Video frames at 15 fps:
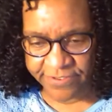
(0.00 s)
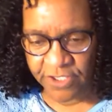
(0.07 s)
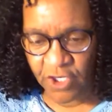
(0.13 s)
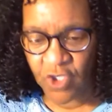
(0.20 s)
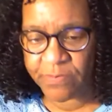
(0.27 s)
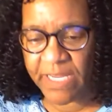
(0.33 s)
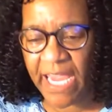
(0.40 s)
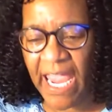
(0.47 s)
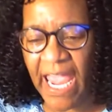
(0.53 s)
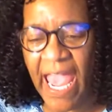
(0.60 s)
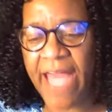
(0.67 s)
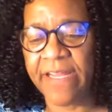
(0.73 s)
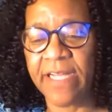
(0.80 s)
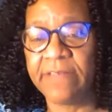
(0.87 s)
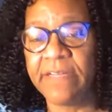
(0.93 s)
excuse me
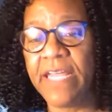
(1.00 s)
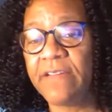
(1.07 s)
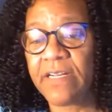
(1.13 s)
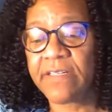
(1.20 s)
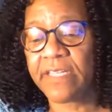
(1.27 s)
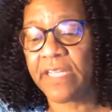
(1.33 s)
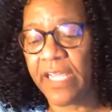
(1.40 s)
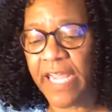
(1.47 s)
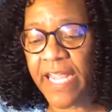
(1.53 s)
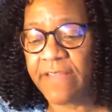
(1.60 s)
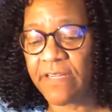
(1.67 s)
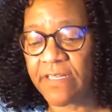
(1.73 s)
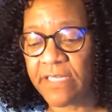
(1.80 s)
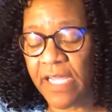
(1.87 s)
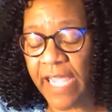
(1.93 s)
adding neither
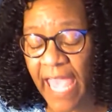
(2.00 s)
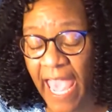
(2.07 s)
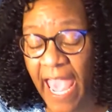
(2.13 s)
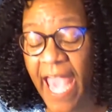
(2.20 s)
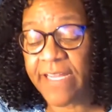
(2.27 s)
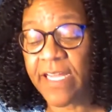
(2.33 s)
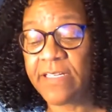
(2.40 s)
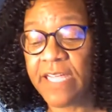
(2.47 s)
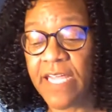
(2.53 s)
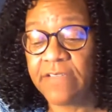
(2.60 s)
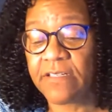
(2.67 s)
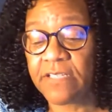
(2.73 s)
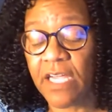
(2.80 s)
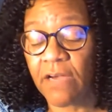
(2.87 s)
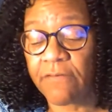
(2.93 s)
either adding
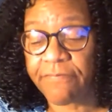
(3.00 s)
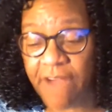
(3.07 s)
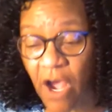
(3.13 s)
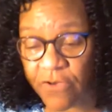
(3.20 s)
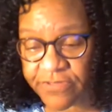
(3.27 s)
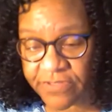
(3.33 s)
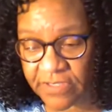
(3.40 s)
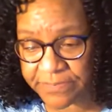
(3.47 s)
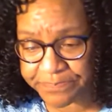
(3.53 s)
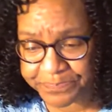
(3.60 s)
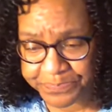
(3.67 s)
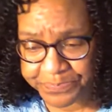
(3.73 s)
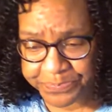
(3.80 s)
neither deal falsely